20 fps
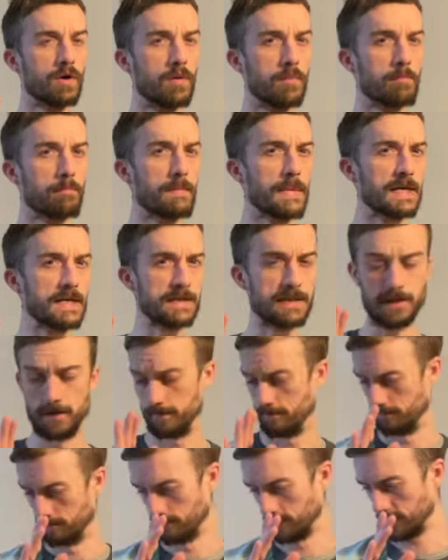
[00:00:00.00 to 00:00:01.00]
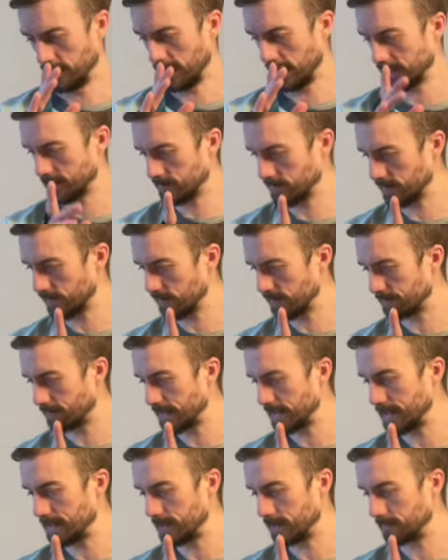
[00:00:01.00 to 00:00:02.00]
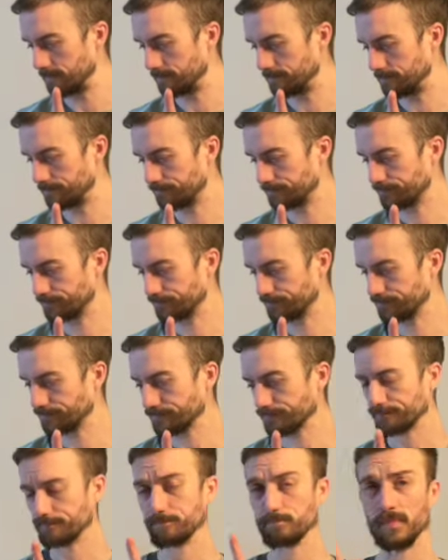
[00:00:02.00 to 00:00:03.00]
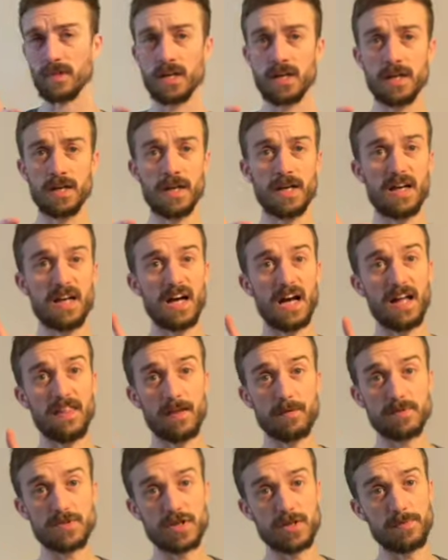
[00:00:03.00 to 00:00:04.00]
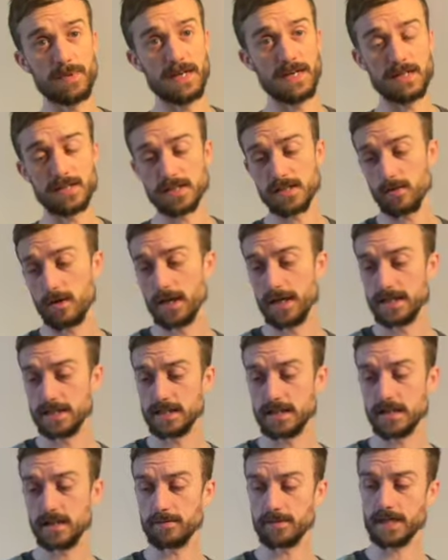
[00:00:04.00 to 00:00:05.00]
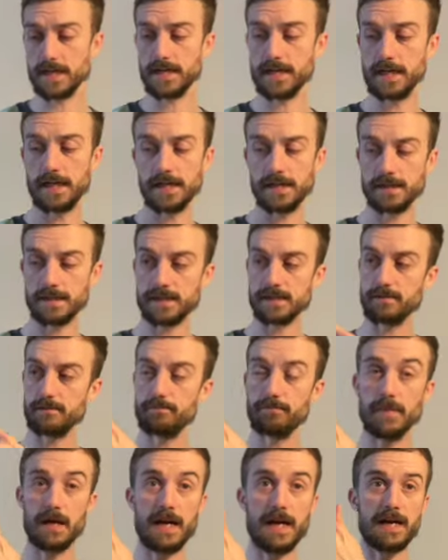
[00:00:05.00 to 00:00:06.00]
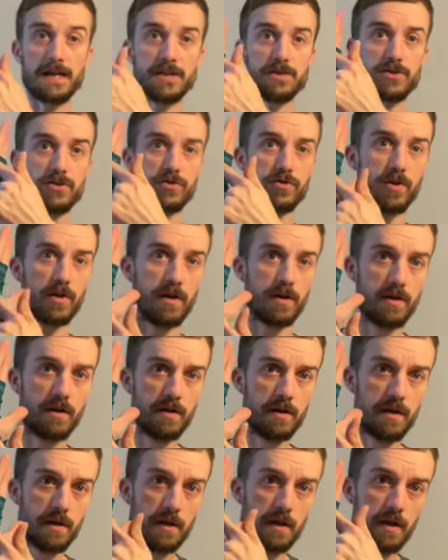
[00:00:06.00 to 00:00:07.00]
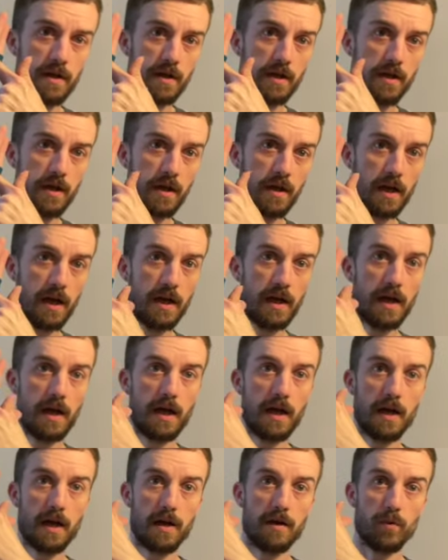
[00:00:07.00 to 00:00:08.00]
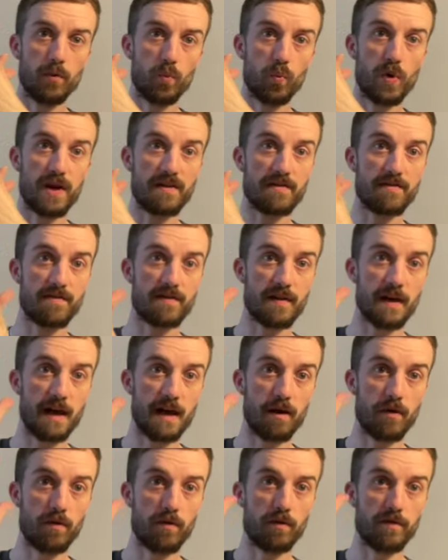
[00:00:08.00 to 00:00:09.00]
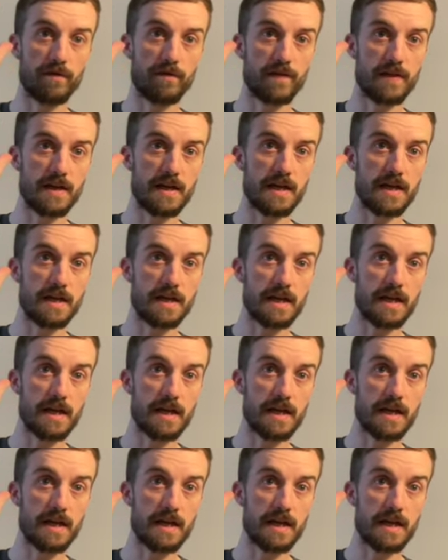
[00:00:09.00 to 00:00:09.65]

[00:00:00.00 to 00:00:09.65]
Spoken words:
medium, and they were too big, so I ended up taking some extra width out of the